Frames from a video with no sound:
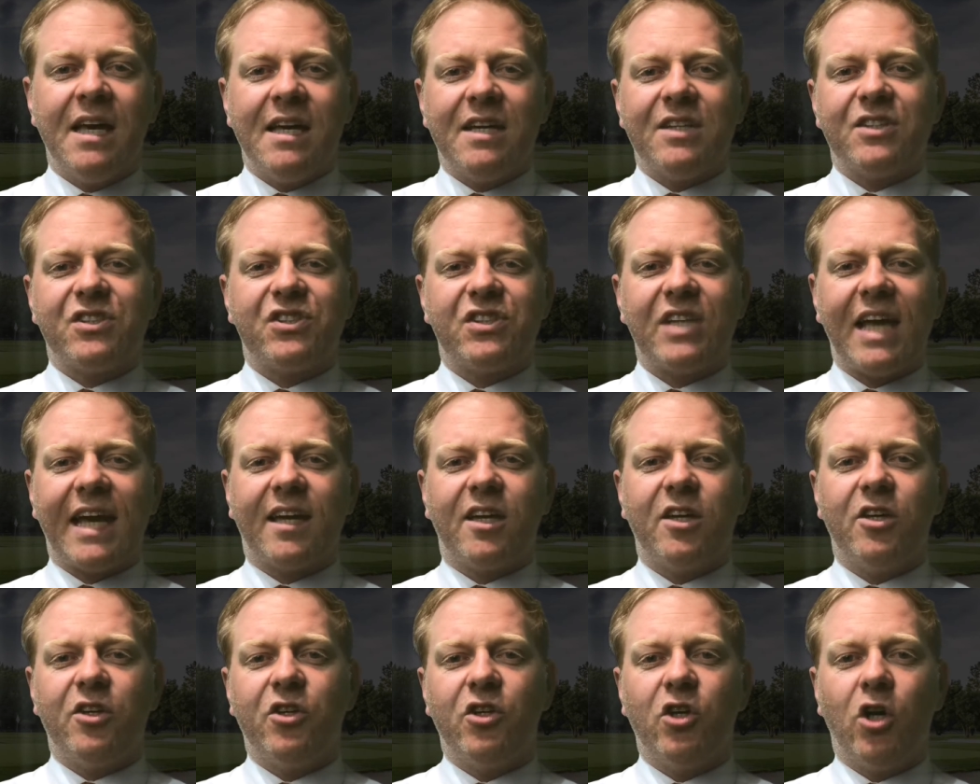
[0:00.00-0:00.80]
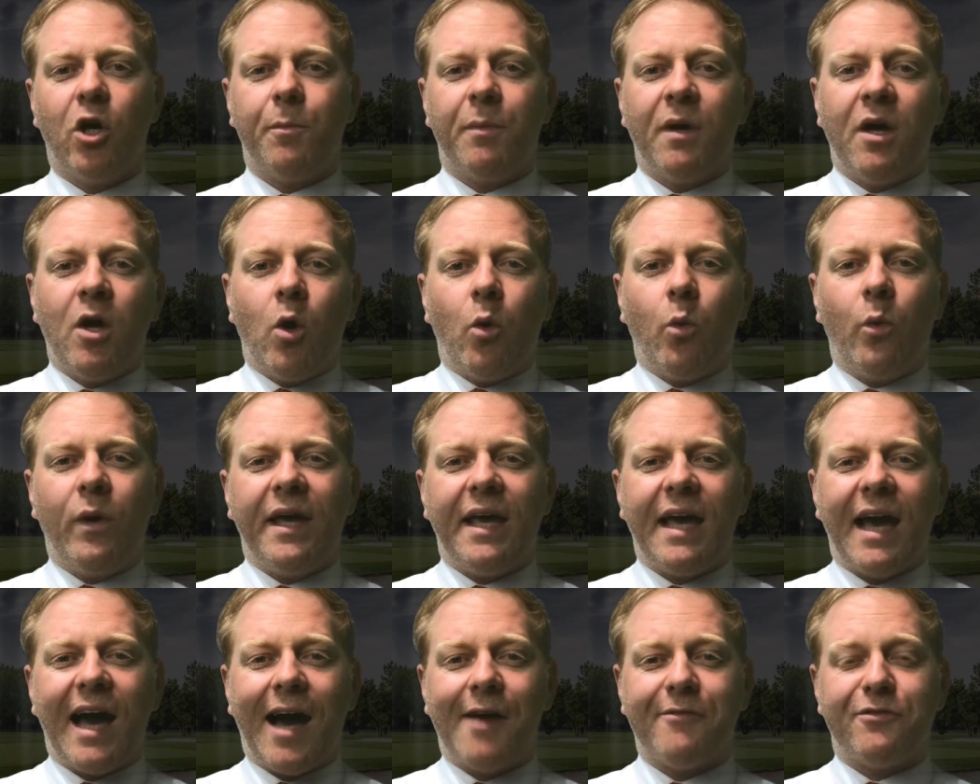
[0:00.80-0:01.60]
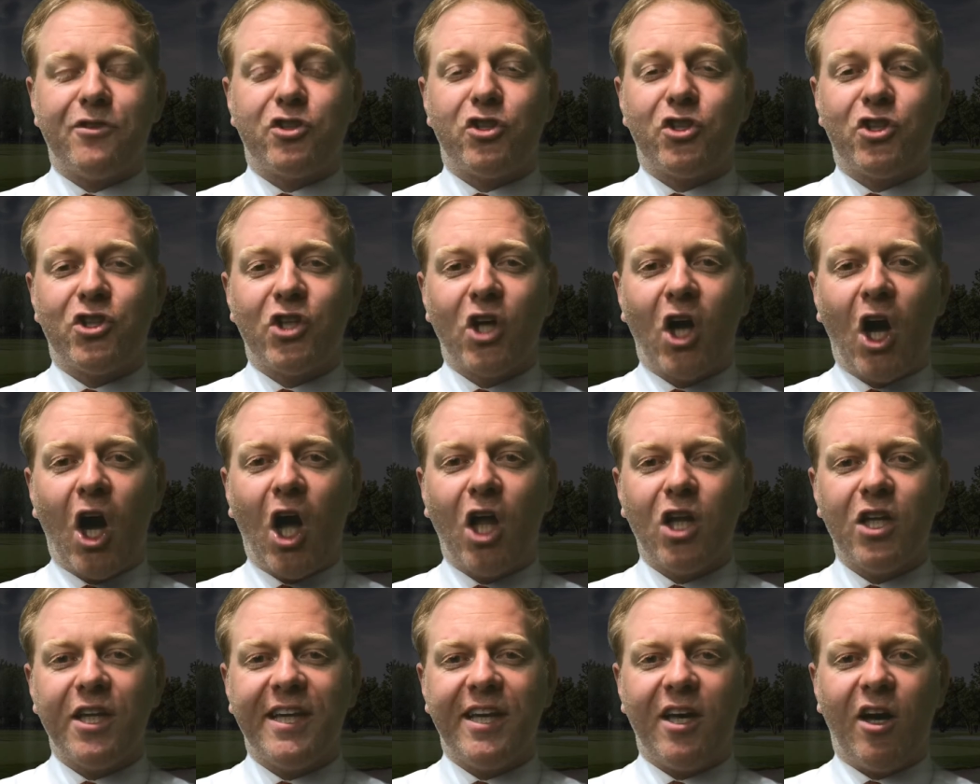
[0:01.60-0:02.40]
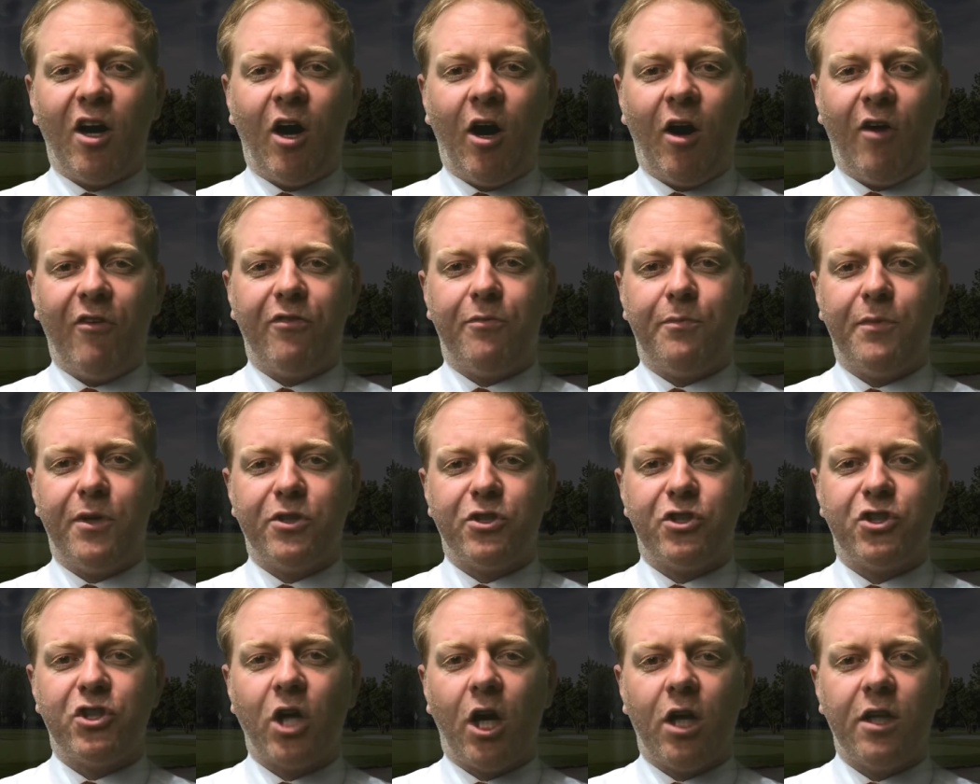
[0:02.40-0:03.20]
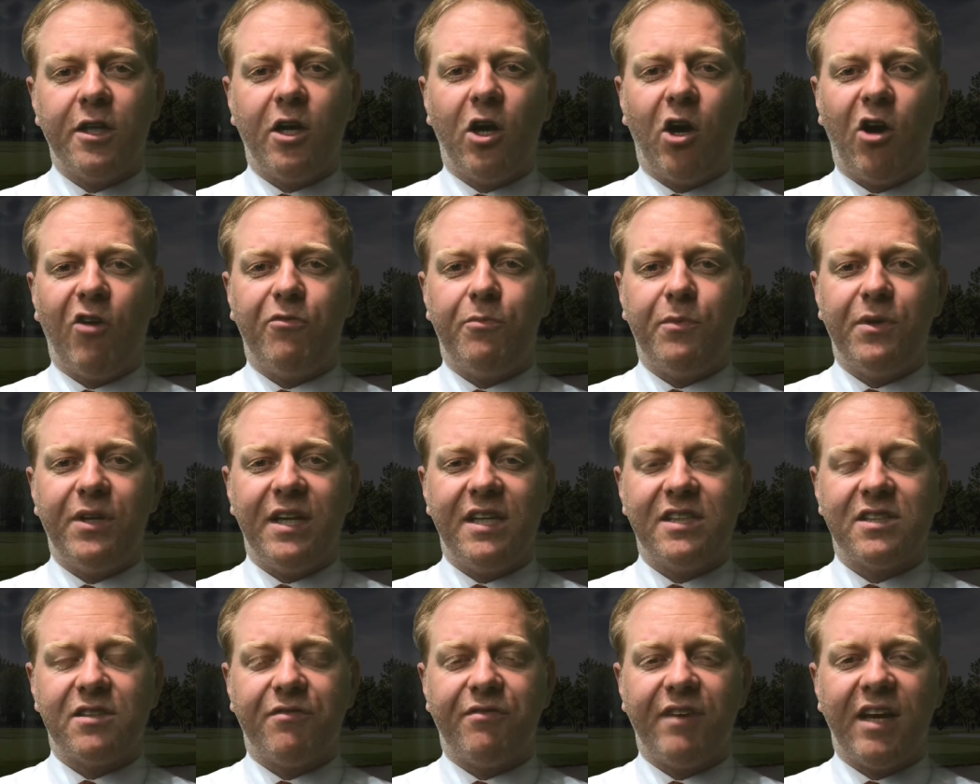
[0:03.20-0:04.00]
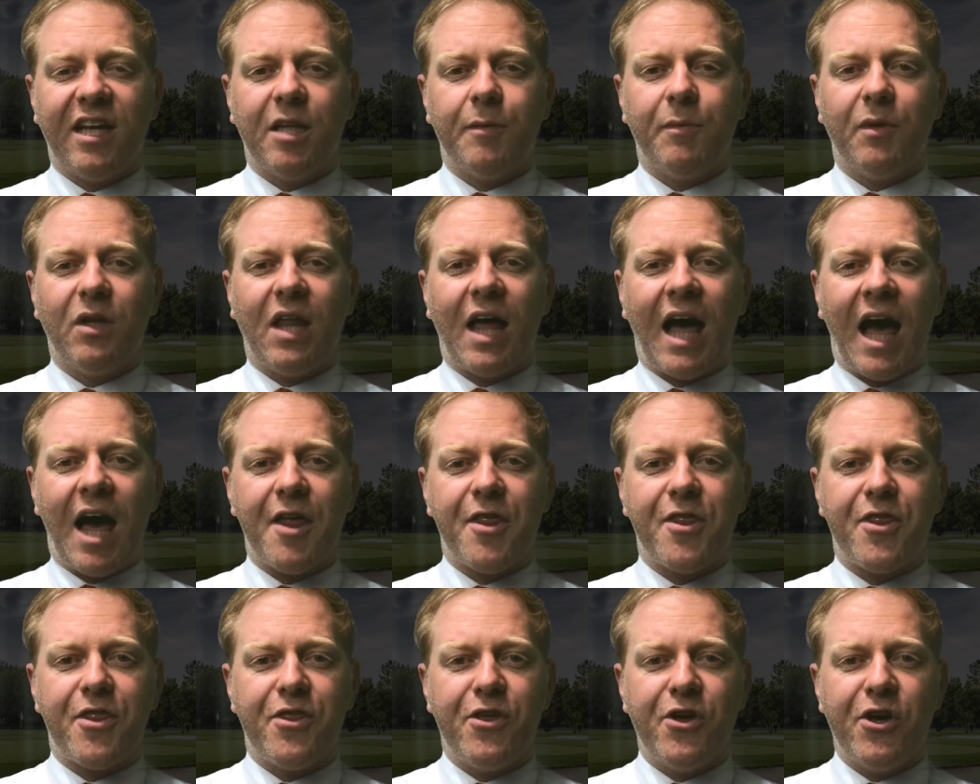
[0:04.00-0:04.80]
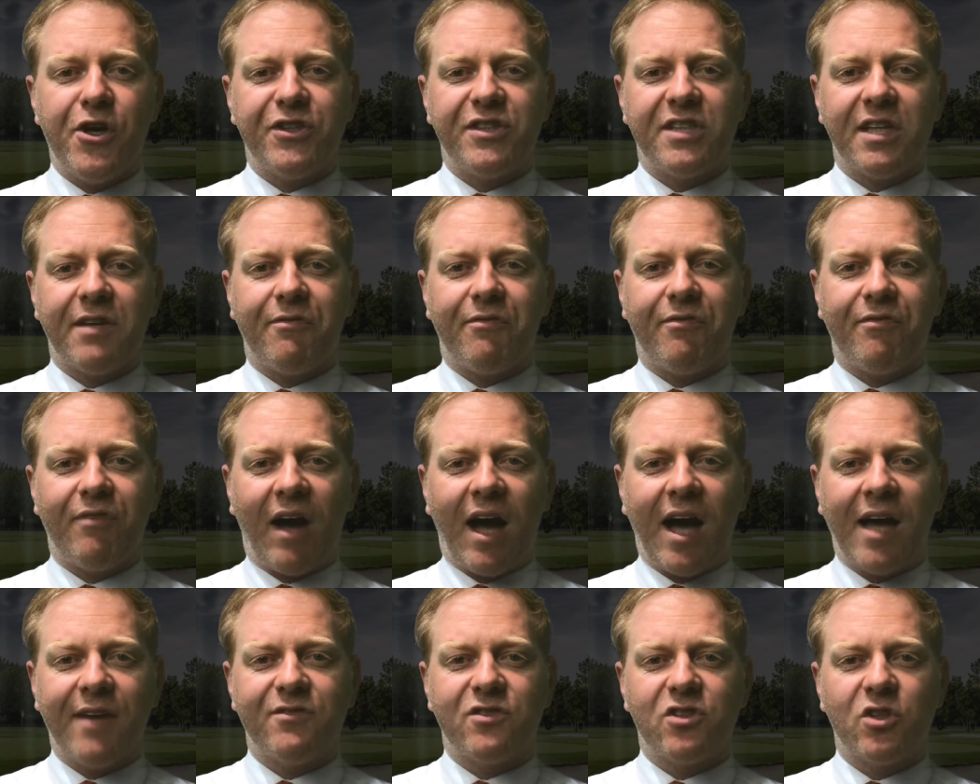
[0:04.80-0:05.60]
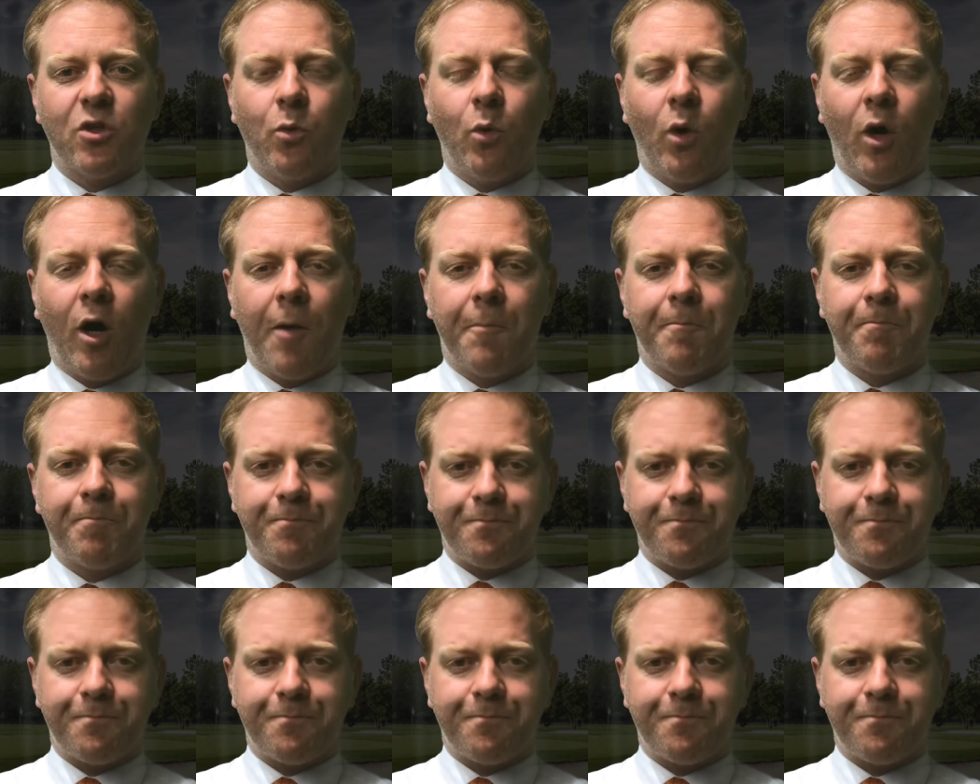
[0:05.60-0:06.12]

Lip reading: Second up, we have Charlie Hoffman. Charlie Hoffman is available at 35 to 1.